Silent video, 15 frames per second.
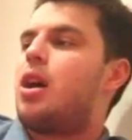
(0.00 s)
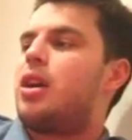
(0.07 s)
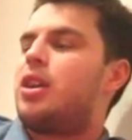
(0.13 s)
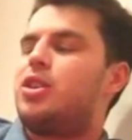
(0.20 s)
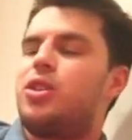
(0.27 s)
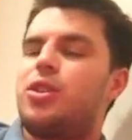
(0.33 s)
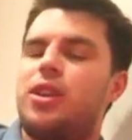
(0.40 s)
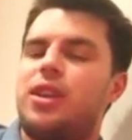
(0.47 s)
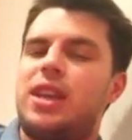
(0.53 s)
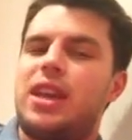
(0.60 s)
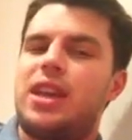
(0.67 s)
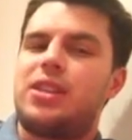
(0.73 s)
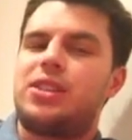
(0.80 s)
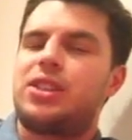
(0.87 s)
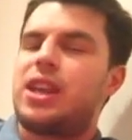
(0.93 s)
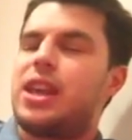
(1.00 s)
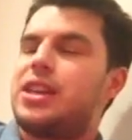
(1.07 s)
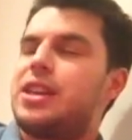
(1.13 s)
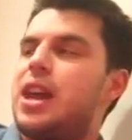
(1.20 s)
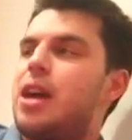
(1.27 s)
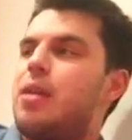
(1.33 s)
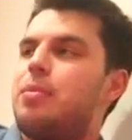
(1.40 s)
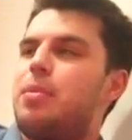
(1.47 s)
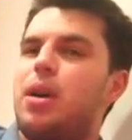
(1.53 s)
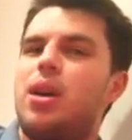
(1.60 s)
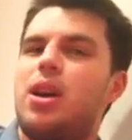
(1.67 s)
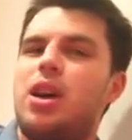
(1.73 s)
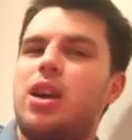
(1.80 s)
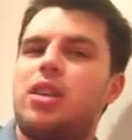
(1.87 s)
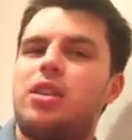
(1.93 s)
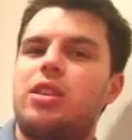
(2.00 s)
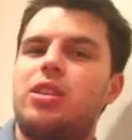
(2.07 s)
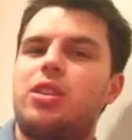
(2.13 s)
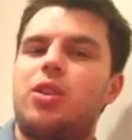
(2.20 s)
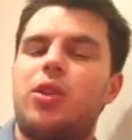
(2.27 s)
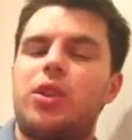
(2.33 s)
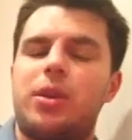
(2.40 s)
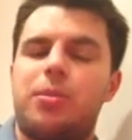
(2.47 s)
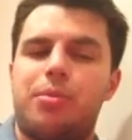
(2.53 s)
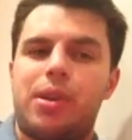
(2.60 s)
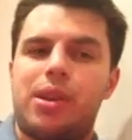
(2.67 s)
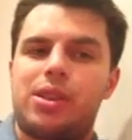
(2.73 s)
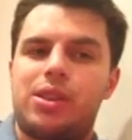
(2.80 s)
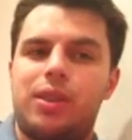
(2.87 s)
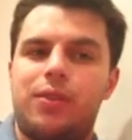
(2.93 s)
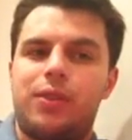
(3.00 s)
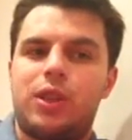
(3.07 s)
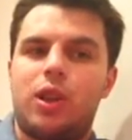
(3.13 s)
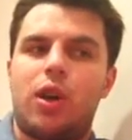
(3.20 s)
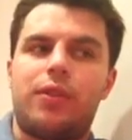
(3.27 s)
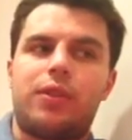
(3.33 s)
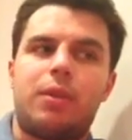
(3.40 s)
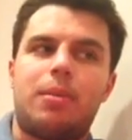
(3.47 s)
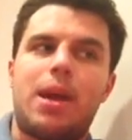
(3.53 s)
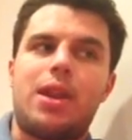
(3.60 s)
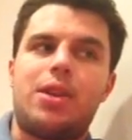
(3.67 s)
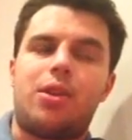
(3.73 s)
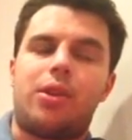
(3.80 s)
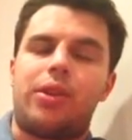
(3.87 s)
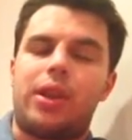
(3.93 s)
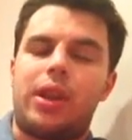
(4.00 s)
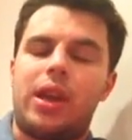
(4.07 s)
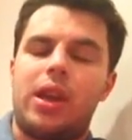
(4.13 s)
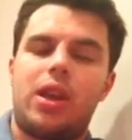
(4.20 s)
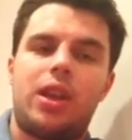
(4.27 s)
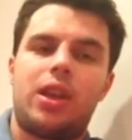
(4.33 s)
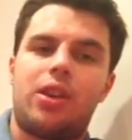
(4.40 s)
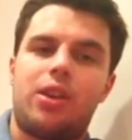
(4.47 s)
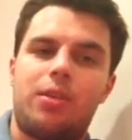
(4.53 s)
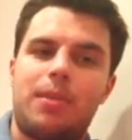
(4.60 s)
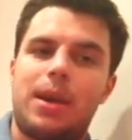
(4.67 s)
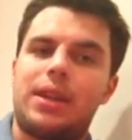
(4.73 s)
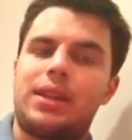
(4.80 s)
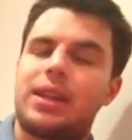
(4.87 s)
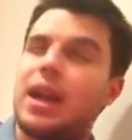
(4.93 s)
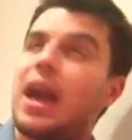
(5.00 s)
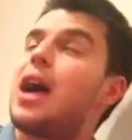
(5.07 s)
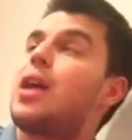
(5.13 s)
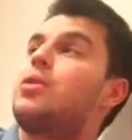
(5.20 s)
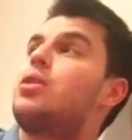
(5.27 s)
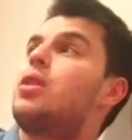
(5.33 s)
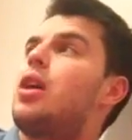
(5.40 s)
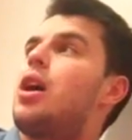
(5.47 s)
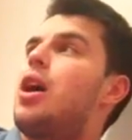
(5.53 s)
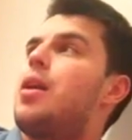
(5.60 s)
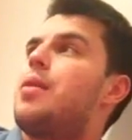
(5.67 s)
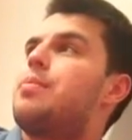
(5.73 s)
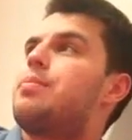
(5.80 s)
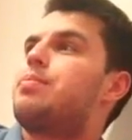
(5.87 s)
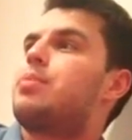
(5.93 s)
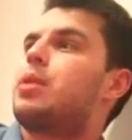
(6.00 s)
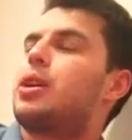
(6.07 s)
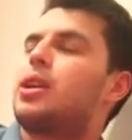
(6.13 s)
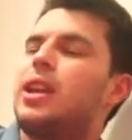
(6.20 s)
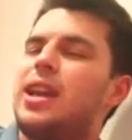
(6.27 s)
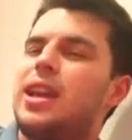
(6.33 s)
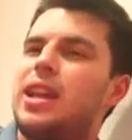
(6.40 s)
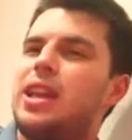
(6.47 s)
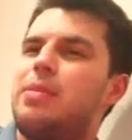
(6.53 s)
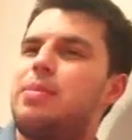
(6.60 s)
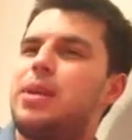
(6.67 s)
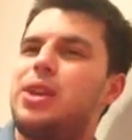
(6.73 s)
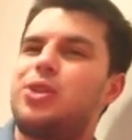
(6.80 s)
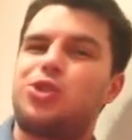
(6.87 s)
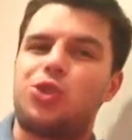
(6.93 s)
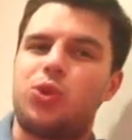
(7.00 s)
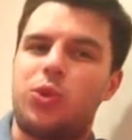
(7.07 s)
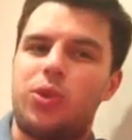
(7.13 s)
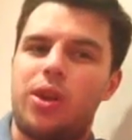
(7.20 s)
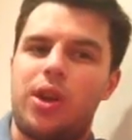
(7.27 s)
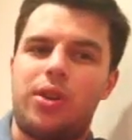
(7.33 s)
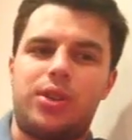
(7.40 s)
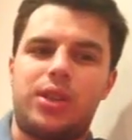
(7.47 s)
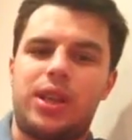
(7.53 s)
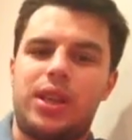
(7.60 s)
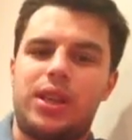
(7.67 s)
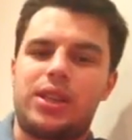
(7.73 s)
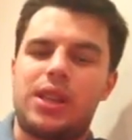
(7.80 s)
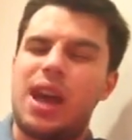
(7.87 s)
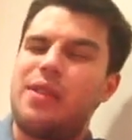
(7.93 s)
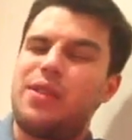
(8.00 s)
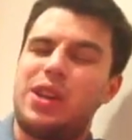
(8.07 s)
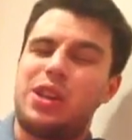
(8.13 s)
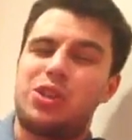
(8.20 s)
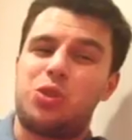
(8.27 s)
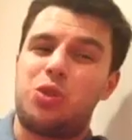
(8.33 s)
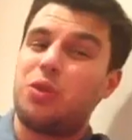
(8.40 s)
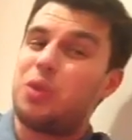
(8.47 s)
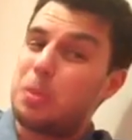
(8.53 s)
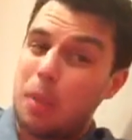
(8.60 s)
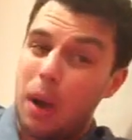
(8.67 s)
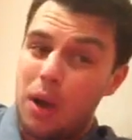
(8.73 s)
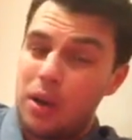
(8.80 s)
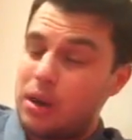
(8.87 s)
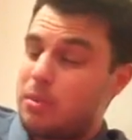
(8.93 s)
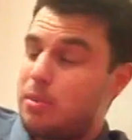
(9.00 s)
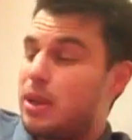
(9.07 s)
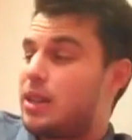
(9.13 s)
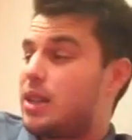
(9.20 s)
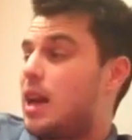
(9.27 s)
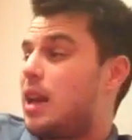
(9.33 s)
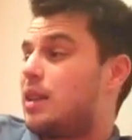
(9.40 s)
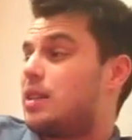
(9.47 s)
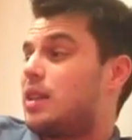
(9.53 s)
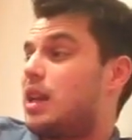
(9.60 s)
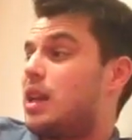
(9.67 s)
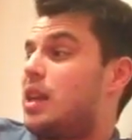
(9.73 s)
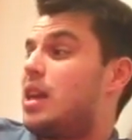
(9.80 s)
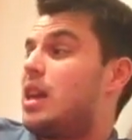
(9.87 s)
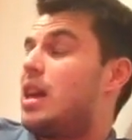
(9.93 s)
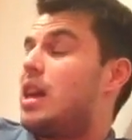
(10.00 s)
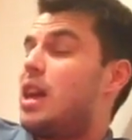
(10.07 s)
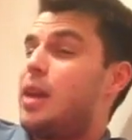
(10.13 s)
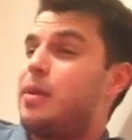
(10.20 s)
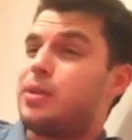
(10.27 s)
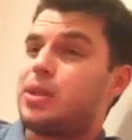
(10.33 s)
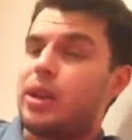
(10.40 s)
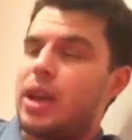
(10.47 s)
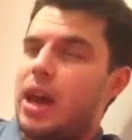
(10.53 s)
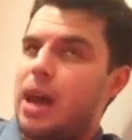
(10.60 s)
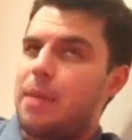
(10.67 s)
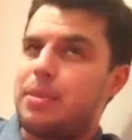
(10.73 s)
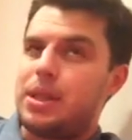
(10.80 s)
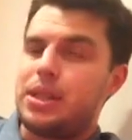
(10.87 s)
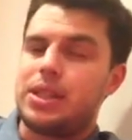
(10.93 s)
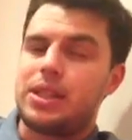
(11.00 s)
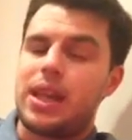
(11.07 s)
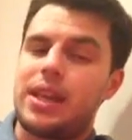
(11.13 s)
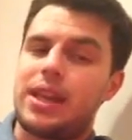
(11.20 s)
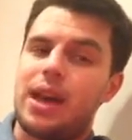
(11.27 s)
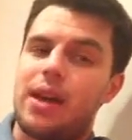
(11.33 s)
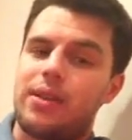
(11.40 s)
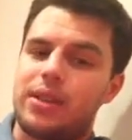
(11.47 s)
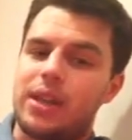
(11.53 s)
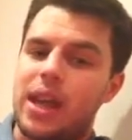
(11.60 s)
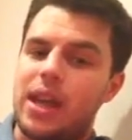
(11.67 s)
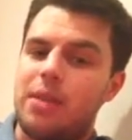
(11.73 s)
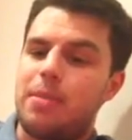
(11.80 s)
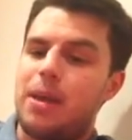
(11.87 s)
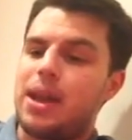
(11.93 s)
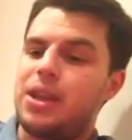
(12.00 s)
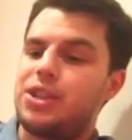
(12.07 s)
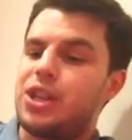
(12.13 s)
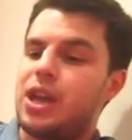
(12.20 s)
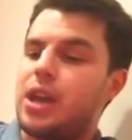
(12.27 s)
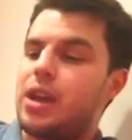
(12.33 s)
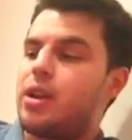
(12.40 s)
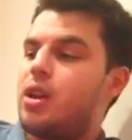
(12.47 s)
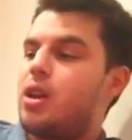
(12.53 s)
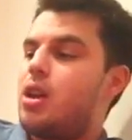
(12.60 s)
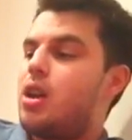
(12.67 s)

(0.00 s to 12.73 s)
He took a knee and stayed down, but you got the impression if his life depended on it, he could have made the count. But clearly, being short notice, having a sort of opponent mentality, he was kind of happy to stay down and take the paycheck.